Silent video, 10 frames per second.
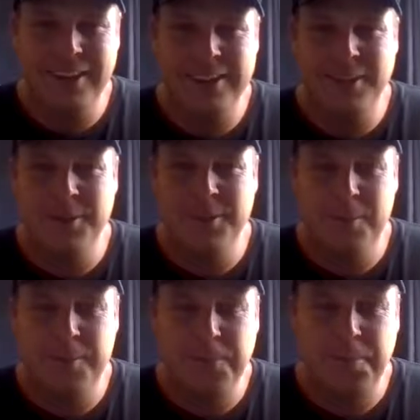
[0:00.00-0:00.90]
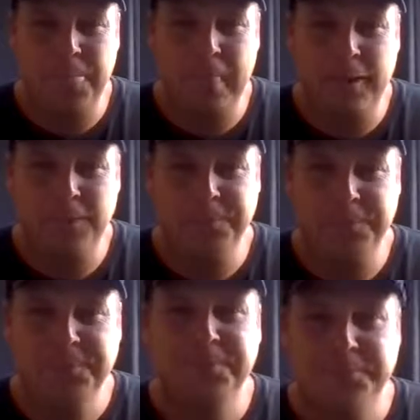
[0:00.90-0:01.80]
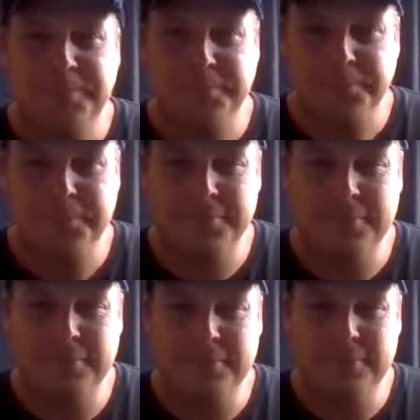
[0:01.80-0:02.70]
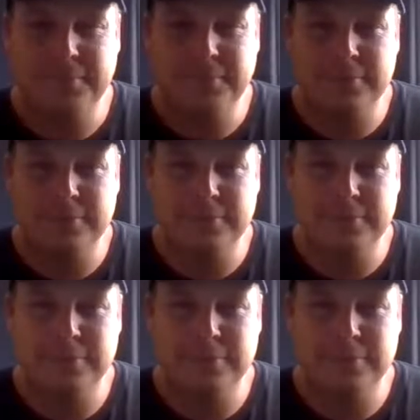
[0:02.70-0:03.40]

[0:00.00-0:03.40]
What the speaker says: This person isn't speaking.